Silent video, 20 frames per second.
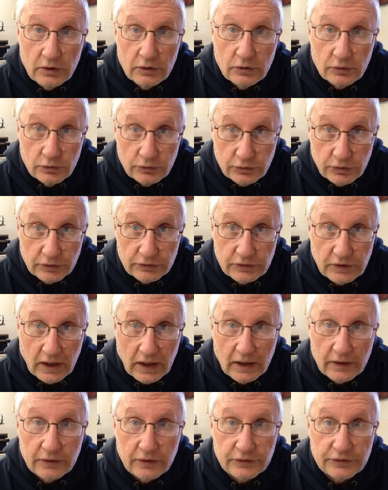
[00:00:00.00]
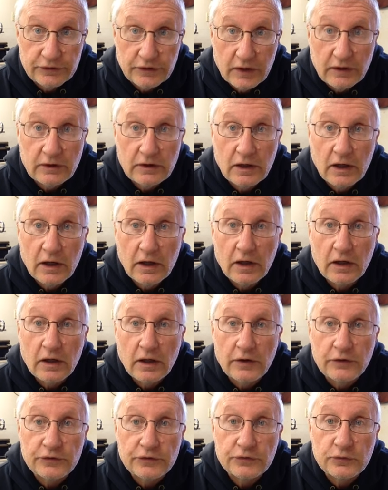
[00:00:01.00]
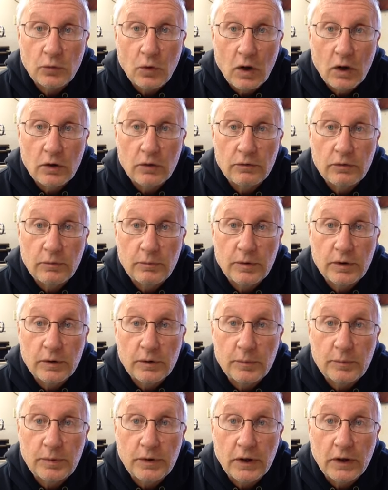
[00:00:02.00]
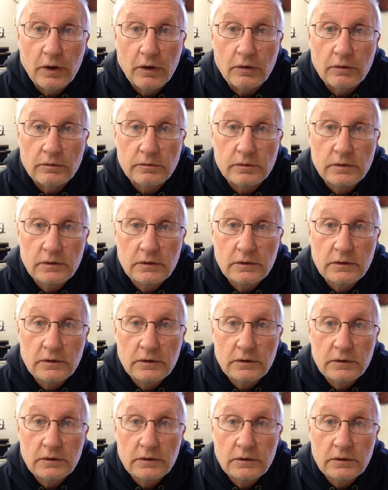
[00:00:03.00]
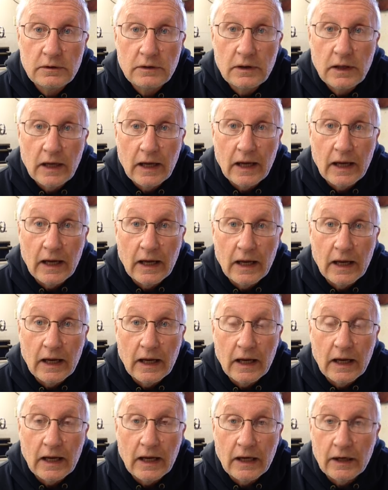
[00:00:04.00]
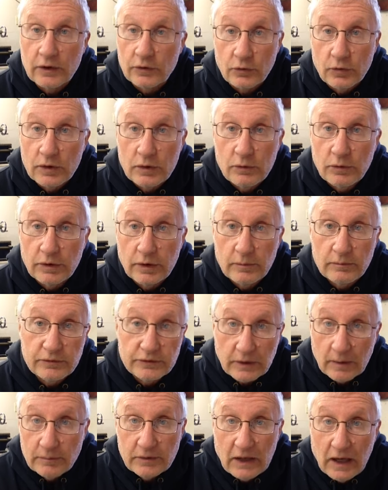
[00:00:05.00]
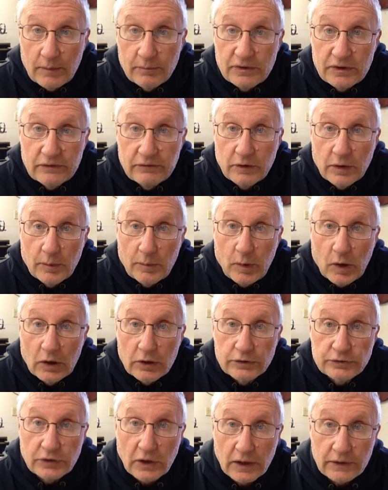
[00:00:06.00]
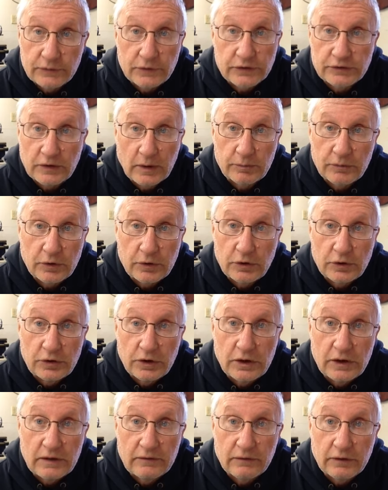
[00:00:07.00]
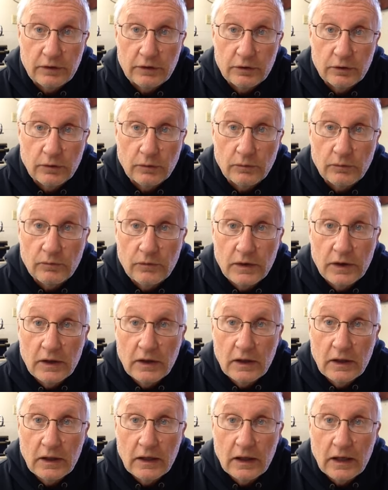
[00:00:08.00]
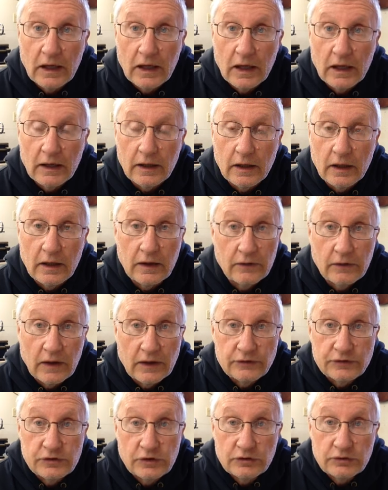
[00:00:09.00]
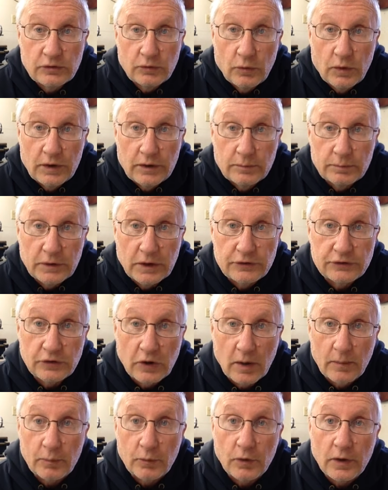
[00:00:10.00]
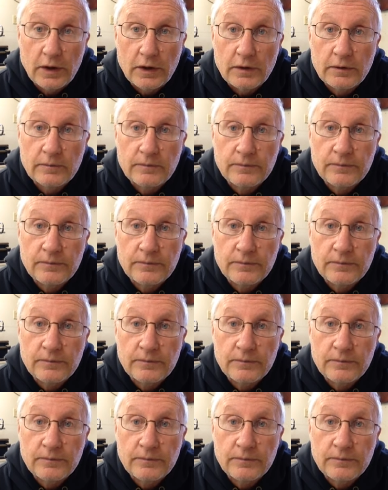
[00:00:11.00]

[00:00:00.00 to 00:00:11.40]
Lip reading: You just had to sit there and swallow the bitter pill and agree with them, sometimes even apologize for something you didn't even do. And that's just the way the place operated.